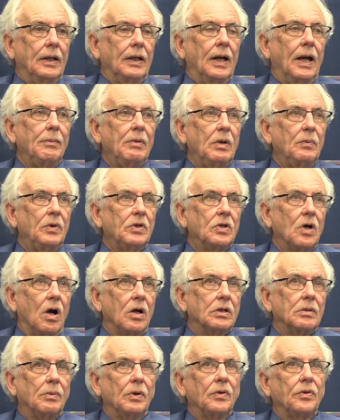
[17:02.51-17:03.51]
I mean, we
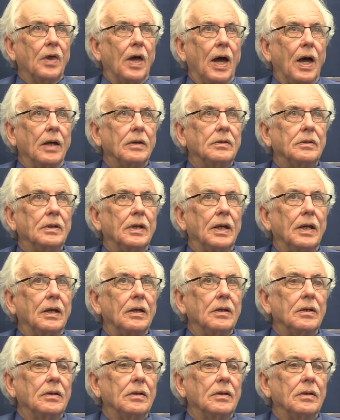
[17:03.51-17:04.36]
talked about that, and